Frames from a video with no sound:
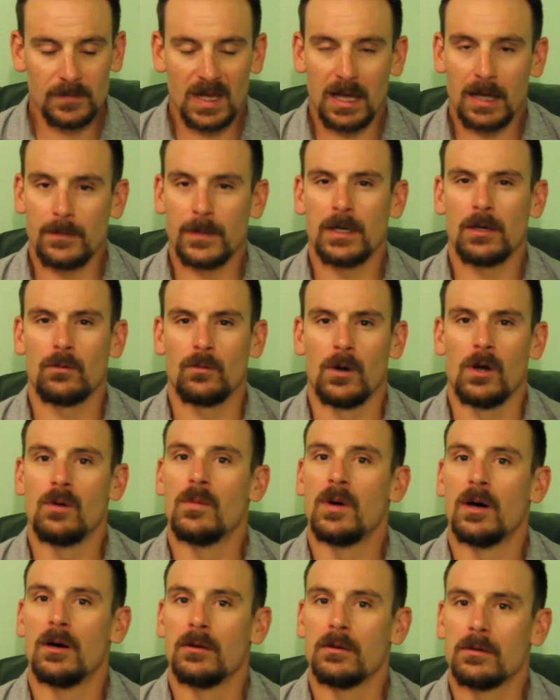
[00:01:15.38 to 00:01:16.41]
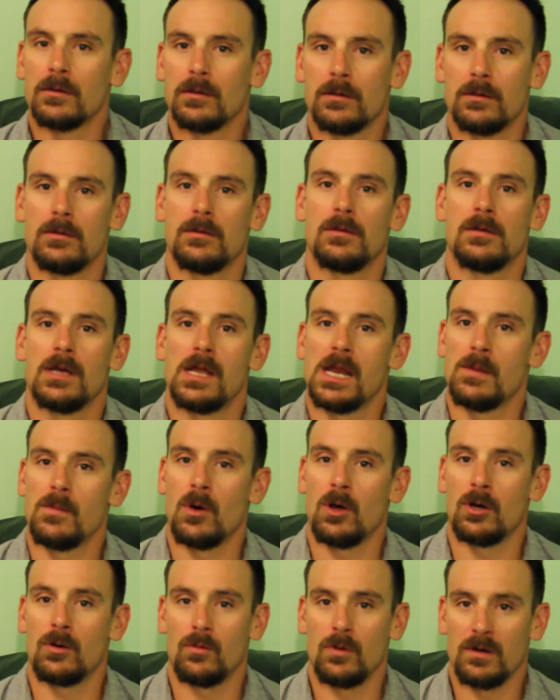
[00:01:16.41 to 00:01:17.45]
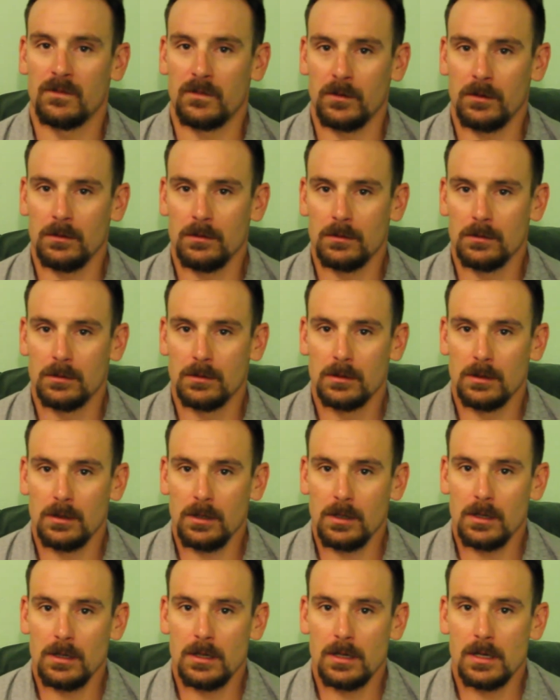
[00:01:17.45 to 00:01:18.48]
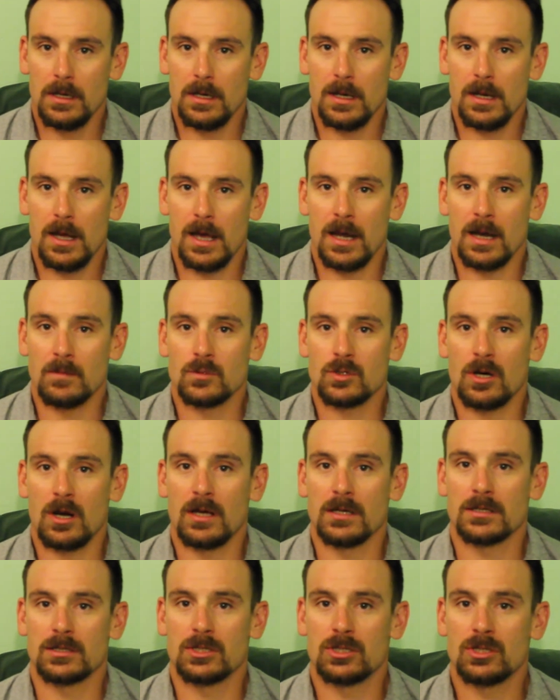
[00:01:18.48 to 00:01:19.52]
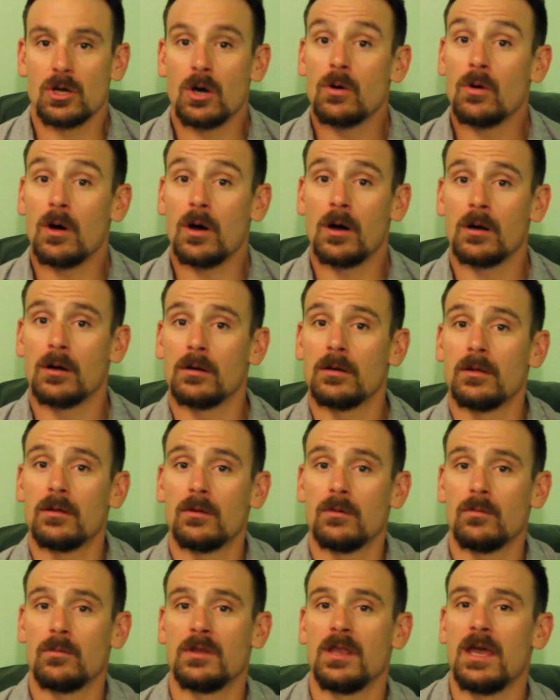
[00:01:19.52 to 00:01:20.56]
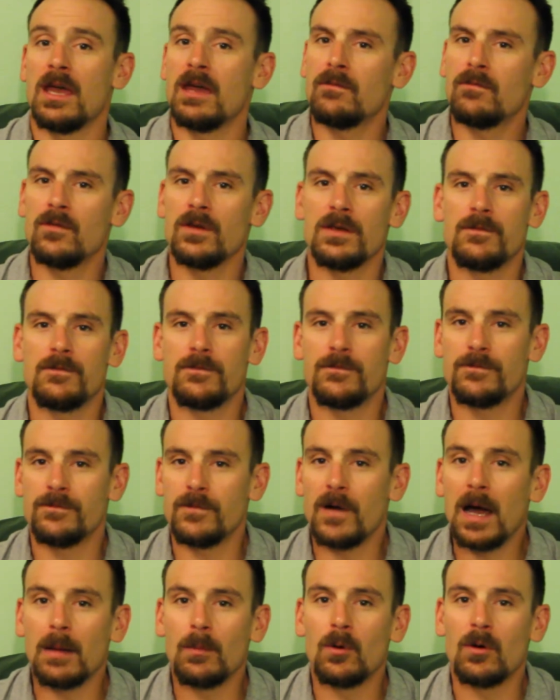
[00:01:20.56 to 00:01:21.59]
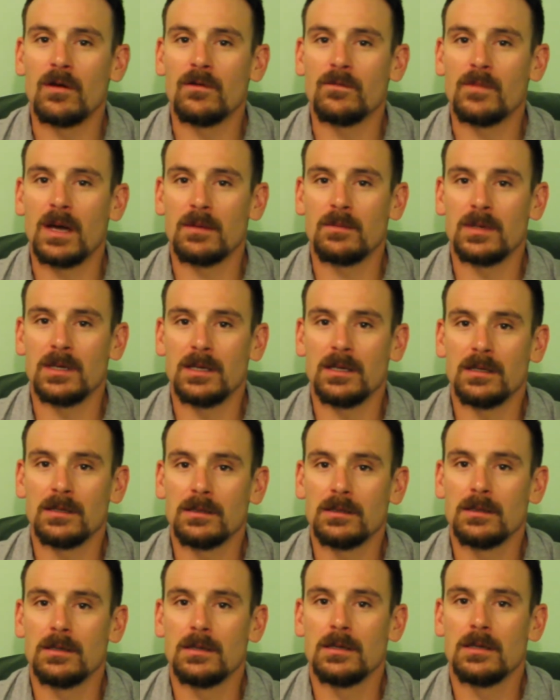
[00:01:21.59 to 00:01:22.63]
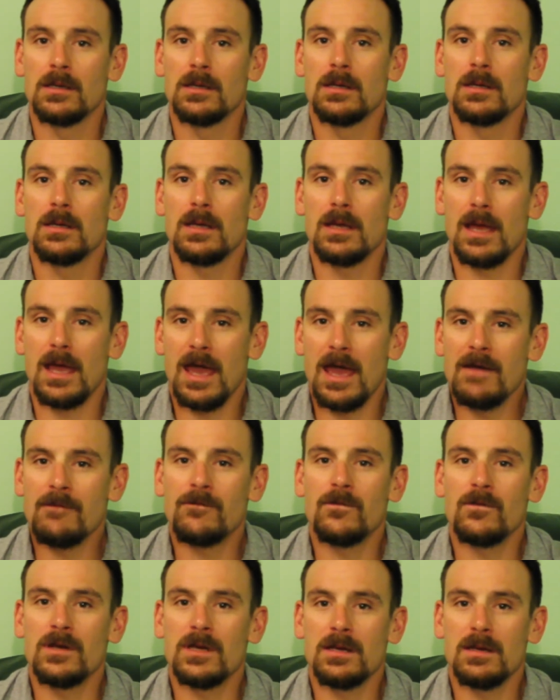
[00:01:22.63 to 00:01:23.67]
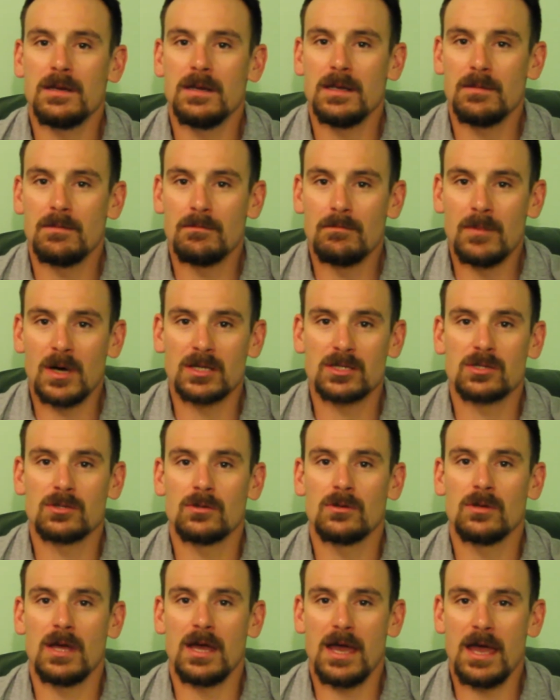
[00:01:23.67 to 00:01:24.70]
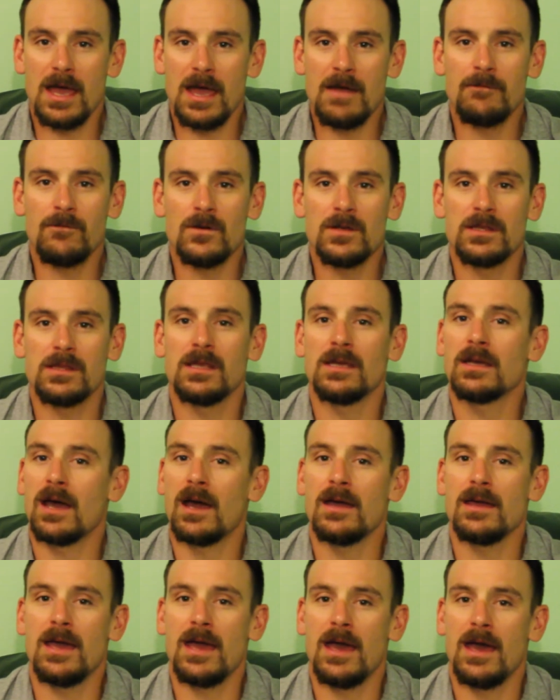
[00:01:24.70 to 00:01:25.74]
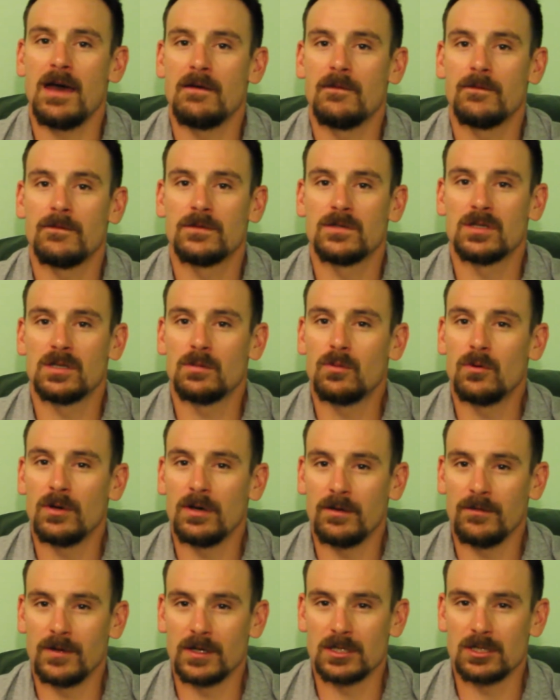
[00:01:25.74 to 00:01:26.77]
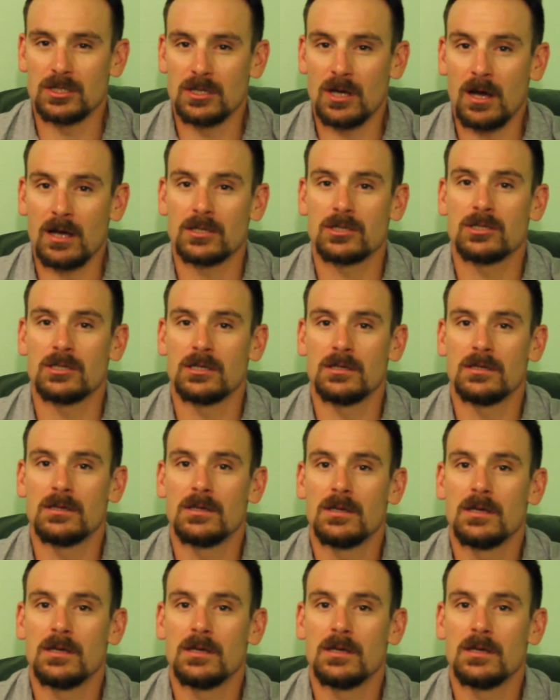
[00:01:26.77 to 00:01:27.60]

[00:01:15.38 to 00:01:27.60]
I'm in a rowboat, and I'm on a river, and I'm trying so hard with every fiber of my being, every muscle, everything I have, to the point of exhaustion,